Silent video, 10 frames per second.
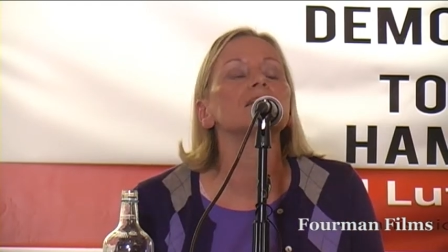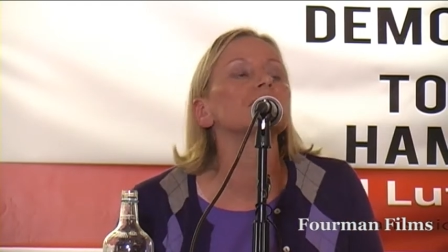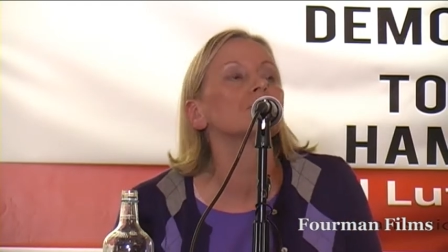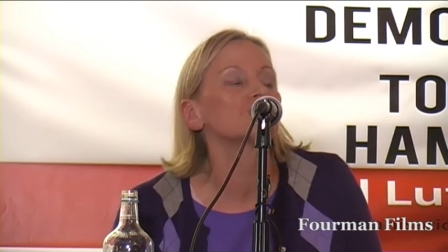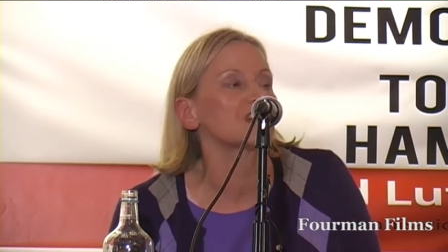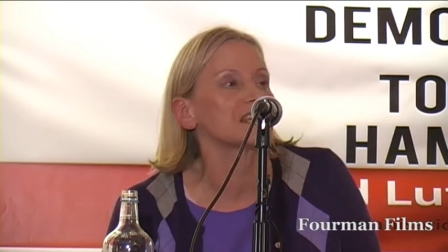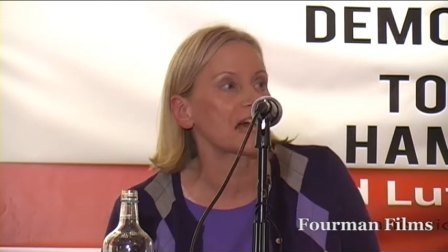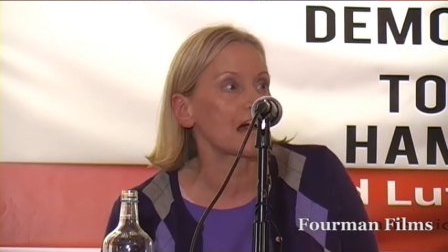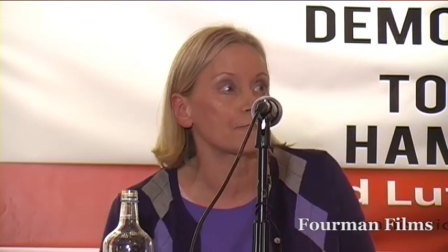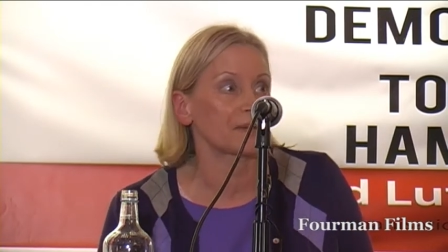of those years,
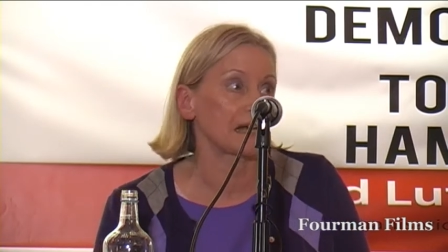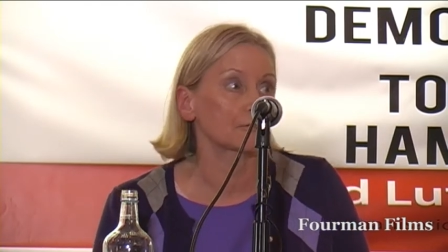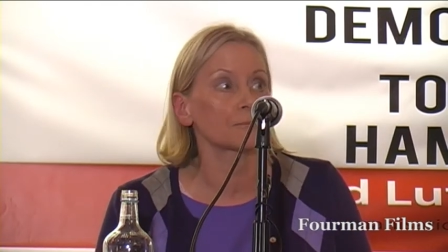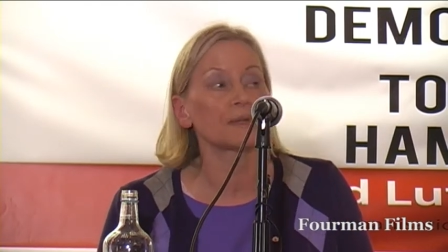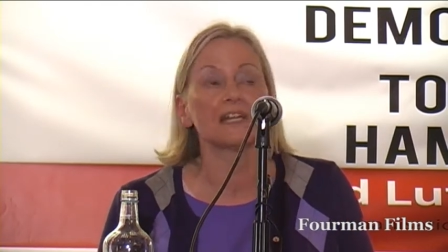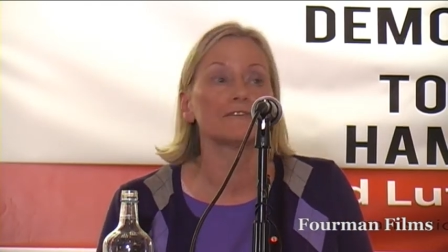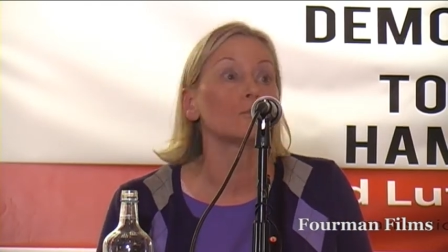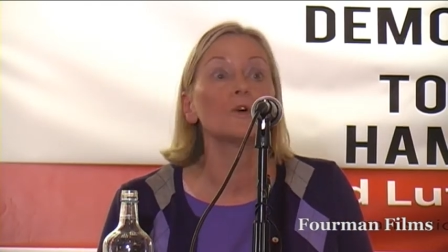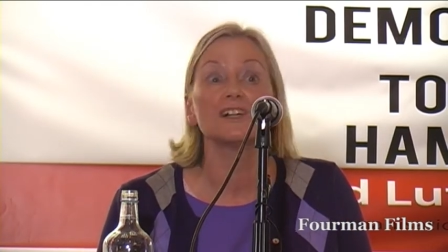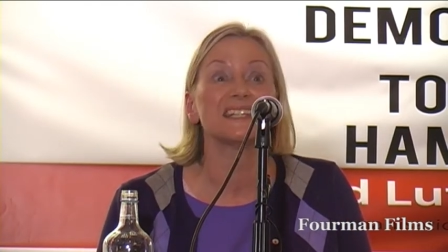I haven't been able to believe
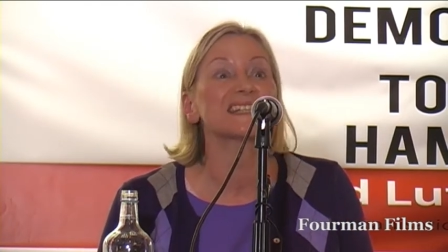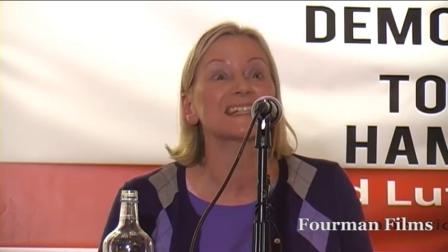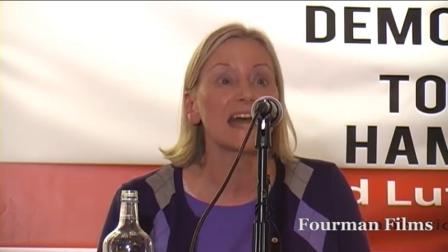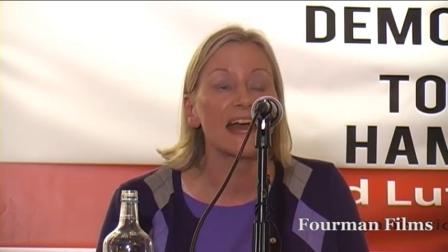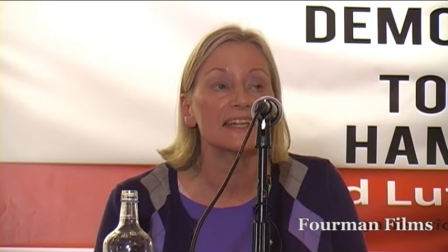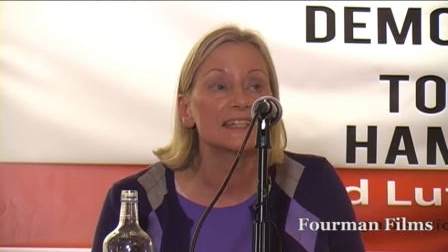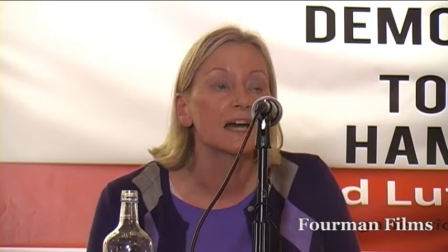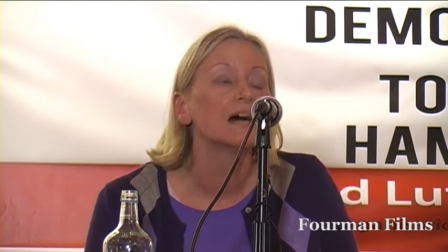a word he said.